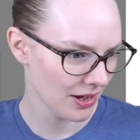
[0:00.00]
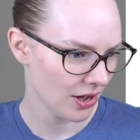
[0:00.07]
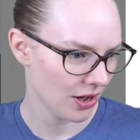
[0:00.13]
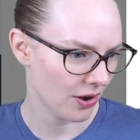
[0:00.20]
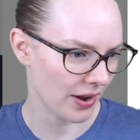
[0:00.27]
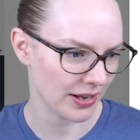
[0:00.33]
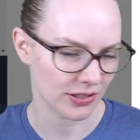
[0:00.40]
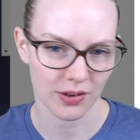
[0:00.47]

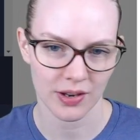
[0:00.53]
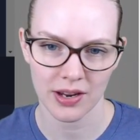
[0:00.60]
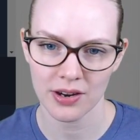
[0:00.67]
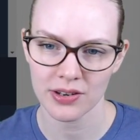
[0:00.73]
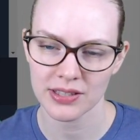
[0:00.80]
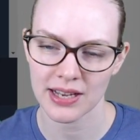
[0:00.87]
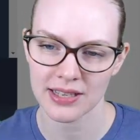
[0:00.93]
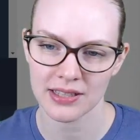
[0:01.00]
Okay, so
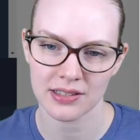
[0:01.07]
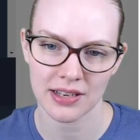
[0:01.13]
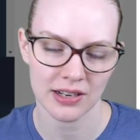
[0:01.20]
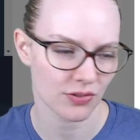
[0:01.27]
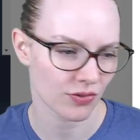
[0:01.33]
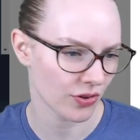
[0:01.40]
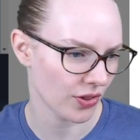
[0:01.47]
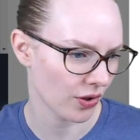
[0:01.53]
here's
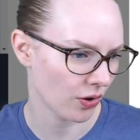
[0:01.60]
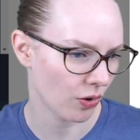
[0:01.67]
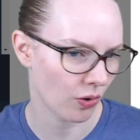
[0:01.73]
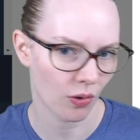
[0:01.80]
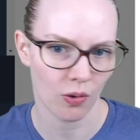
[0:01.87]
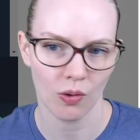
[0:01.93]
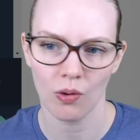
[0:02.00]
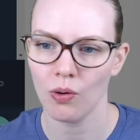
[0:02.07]
SSH for the
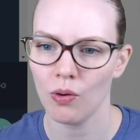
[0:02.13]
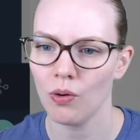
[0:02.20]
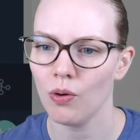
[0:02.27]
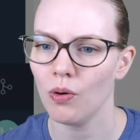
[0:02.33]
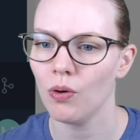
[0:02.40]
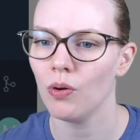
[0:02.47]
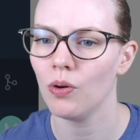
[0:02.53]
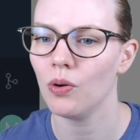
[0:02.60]

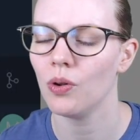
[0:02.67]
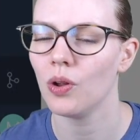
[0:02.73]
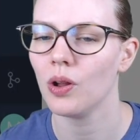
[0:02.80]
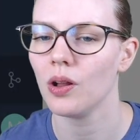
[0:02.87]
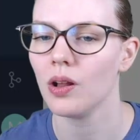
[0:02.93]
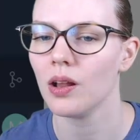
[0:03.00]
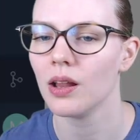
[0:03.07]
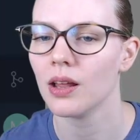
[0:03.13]

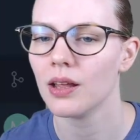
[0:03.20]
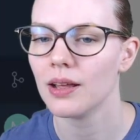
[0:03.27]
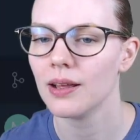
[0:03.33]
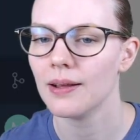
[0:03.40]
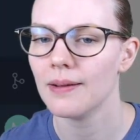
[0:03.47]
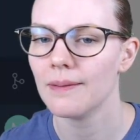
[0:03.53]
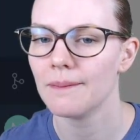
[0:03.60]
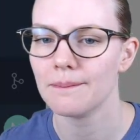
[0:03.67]
whole
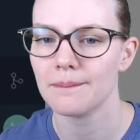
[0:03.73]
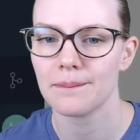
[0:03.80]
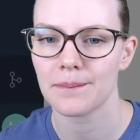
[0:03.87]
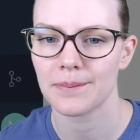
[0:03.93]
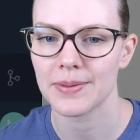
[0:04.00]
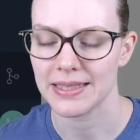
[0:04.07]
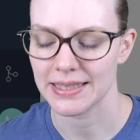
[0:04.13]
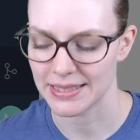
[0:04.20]

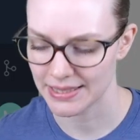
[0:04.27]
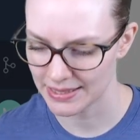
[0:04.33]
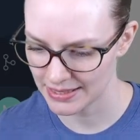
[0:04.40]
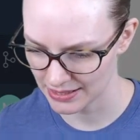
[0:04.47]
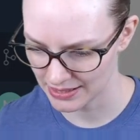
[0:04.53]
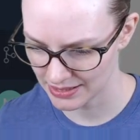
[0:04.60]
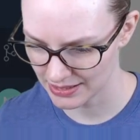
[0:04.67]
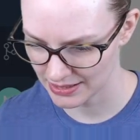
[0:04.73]

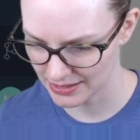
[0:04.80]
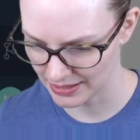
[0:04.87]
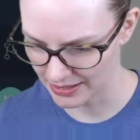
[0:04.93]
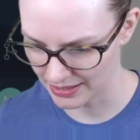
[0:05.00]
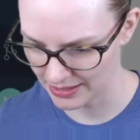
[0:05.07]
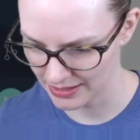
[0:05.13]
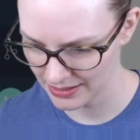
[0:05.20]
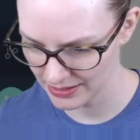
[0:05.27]

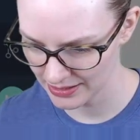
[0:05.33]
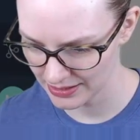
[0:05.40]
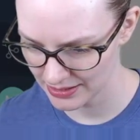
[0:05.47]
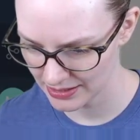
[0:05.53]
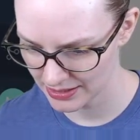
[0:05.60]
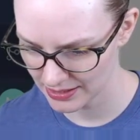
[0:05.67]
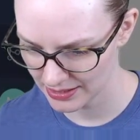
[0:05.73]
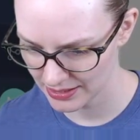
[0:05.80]

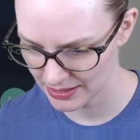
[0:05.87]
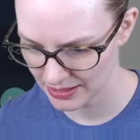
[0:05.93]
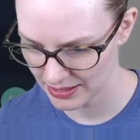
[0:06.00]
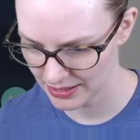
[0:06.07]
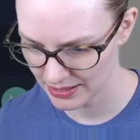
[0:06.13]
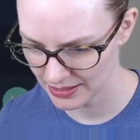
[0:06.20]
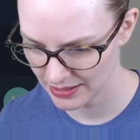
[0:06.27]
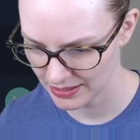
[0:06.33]
assistant.
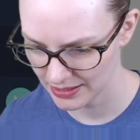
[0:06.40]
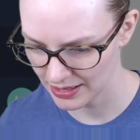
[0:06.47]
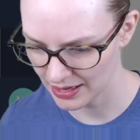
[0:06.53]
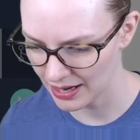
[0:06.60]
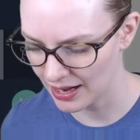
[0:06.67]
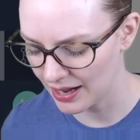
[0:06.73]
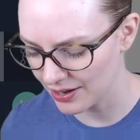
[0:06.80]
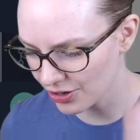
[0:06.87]

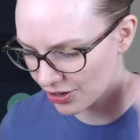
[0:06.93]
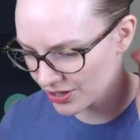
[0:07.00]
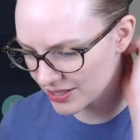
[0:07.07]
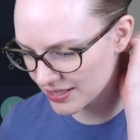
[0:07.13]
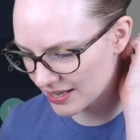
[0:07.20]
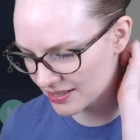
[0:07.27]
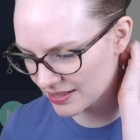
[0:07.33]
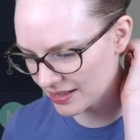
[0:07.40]
You already
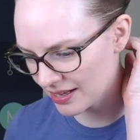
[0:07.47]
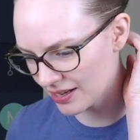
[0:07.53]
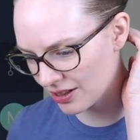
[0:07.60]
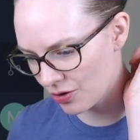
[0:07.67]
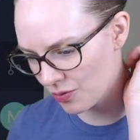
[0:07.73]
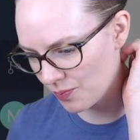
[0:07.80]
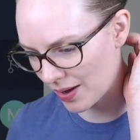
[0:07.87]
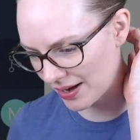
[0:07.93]
says click
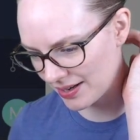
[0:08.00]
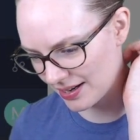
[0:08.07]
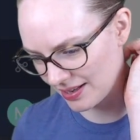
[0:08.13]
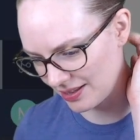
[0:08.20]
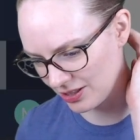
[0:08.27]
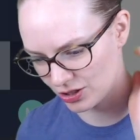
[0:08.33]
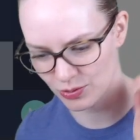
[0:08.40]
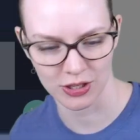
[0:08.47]
clone button
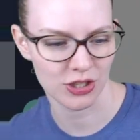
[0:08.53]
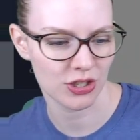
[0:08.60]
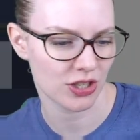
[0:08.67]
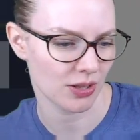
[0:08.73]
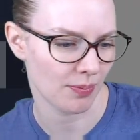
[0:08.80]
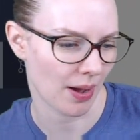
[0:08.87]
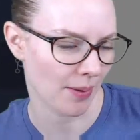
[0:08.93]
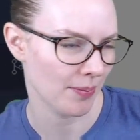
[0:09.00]
and then switch to
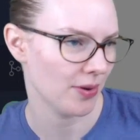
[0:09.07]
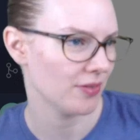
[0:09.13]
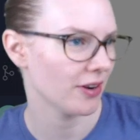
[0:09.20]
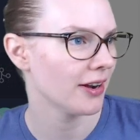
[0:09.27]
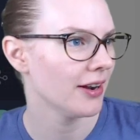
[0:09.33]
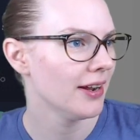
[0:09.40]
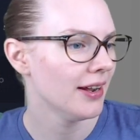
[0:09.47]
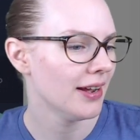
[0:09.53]
the
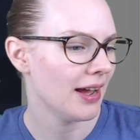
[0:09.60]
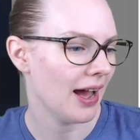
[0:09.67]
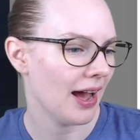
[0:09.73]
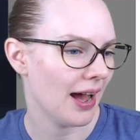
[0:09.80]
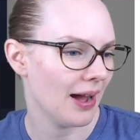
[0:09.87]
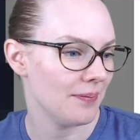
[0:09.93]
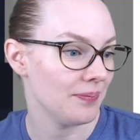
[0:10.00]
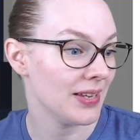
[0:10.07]
popover.
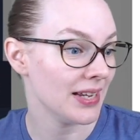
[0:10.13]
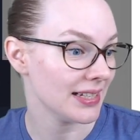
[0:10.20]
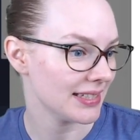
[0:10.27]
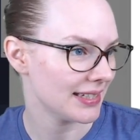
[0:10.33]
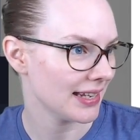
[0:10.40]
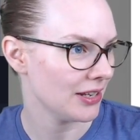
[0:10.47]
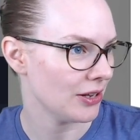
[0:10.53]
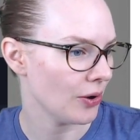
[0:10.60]
Yes,
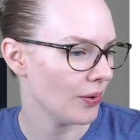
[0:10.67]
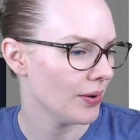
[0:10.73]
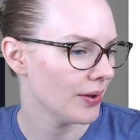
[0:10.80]
thank you.